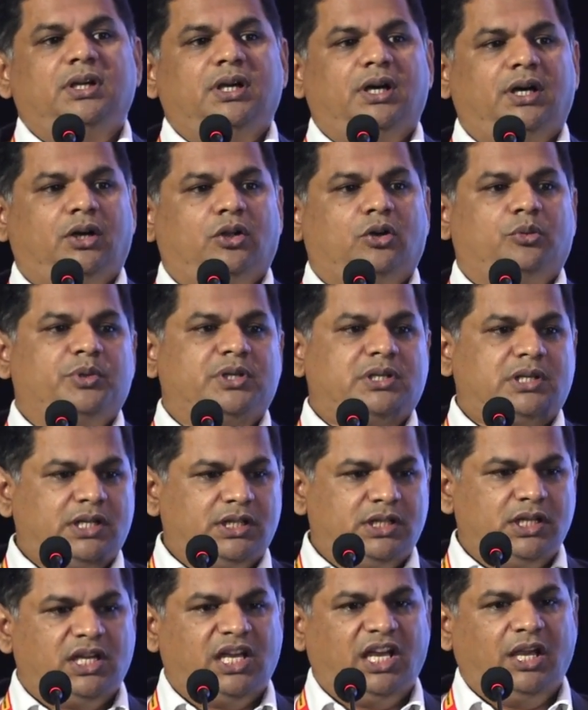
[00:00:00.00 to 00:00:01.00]
and obviously
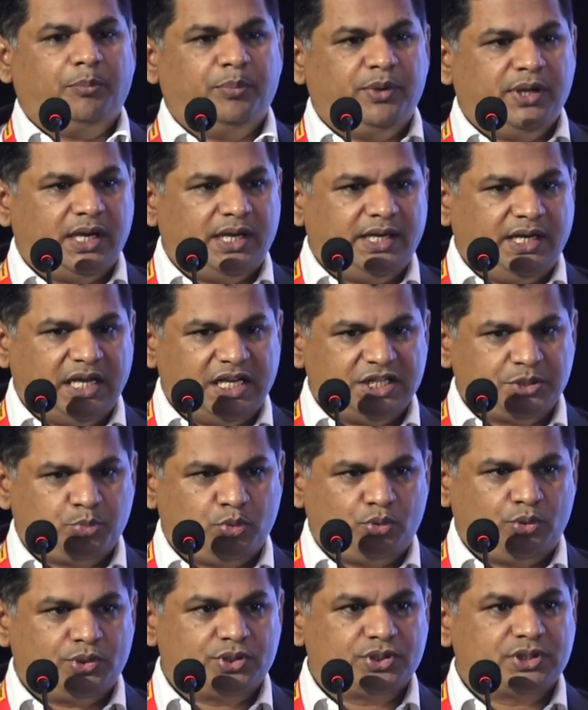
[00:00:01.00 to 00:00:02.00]
the KPI
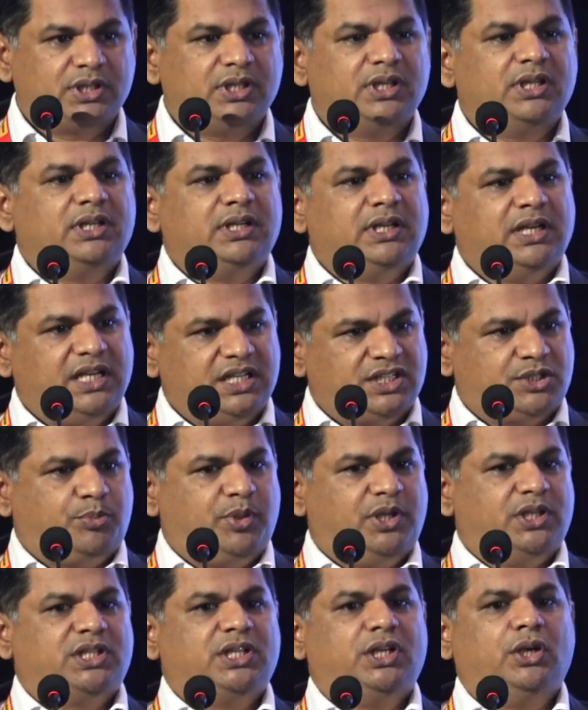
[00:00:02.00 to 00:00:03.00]
dashboards,
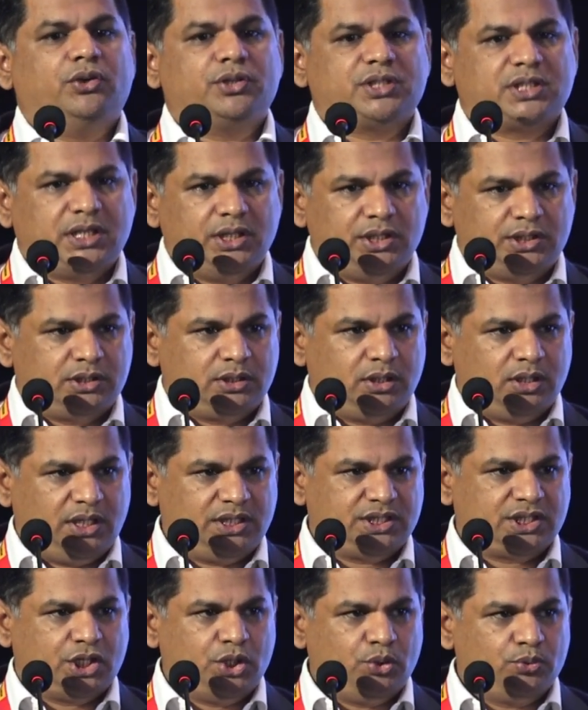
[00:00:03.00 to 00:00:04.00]
SPC,
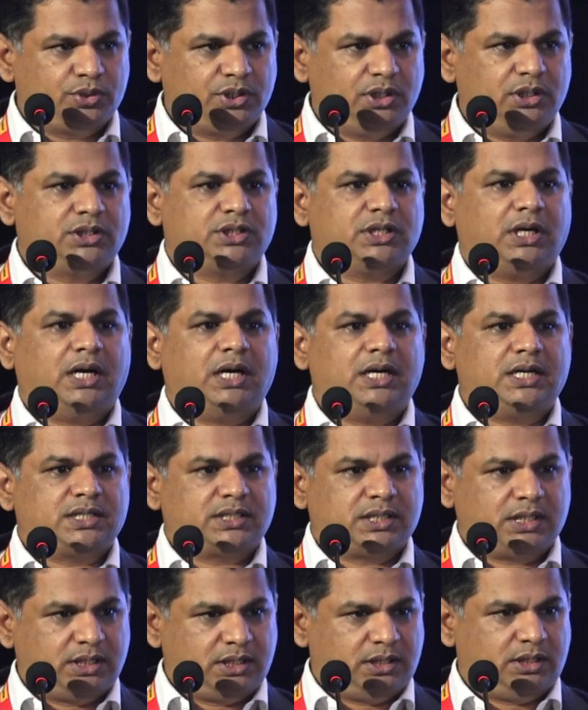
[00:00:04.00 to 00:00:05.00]
SQC charts
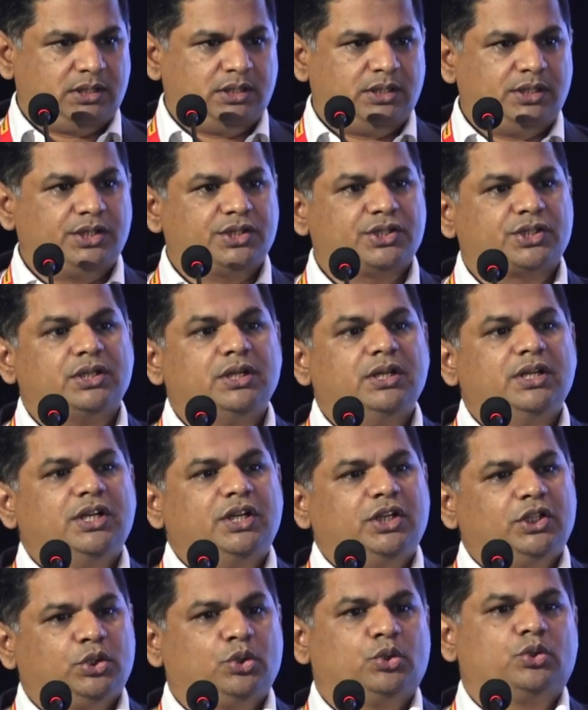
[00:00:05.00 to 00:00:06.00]
and alerts,
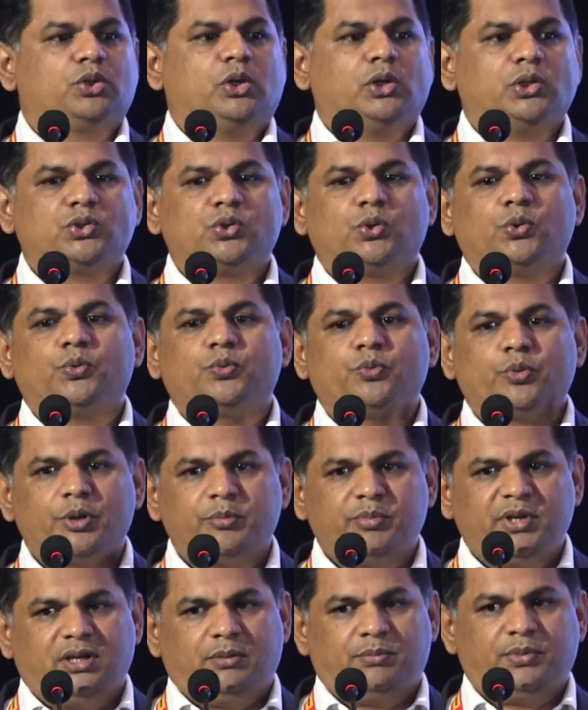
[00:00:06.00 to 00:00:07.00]
those also would
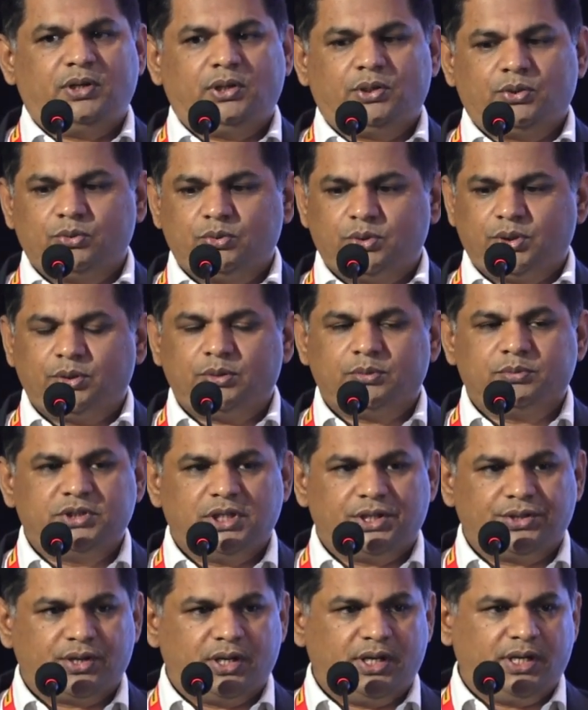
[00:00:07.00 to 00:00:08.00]
be able to
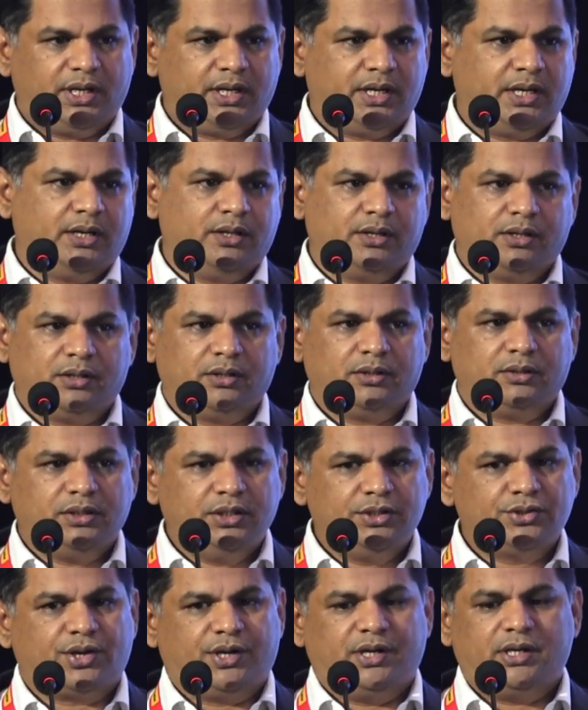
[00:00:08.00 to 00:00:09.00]
generated
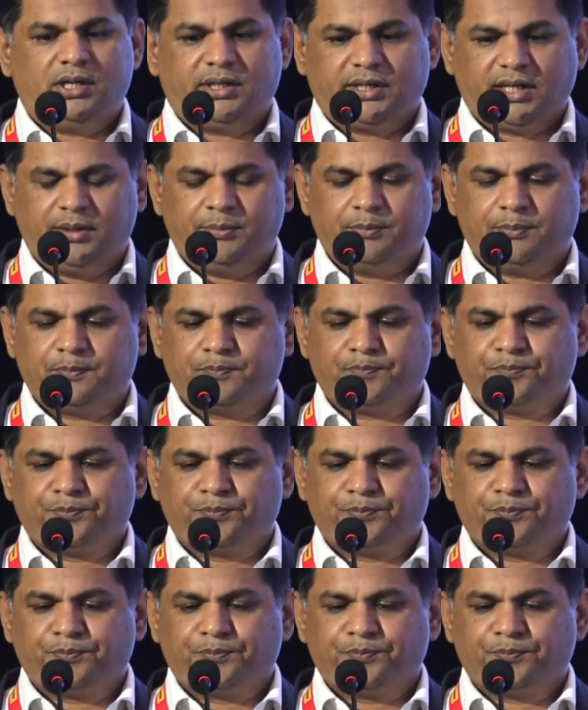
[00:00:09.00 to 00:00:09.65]
in real time.